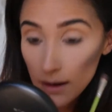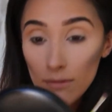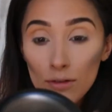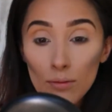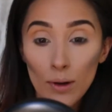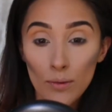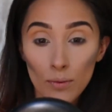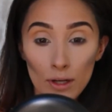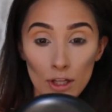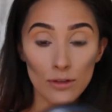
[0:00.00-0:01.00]
everyone
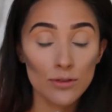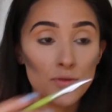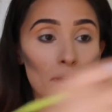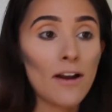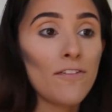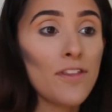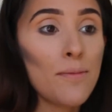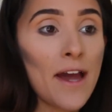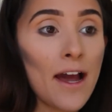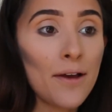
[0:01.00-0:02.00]
wouldn't use right off the
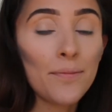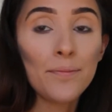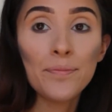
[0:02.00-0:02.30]
bat.